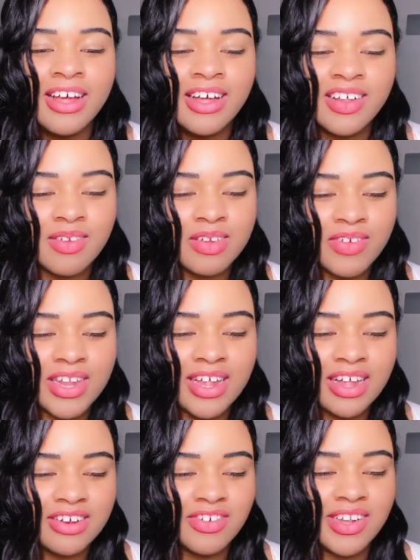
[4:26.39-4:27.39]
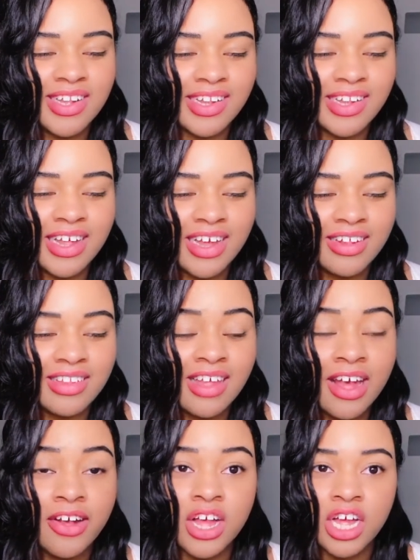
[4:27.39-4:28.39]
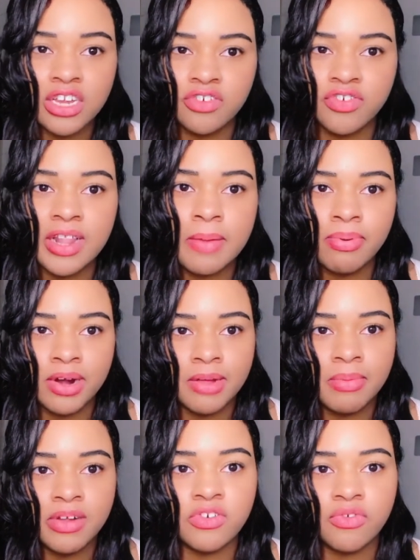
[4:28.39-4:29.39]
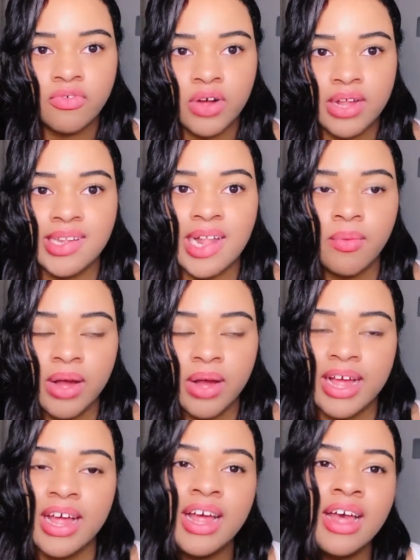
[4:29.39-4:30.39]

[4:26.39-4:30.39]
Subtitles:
So it's really interesting seeing an entire country that pretty much runs that way.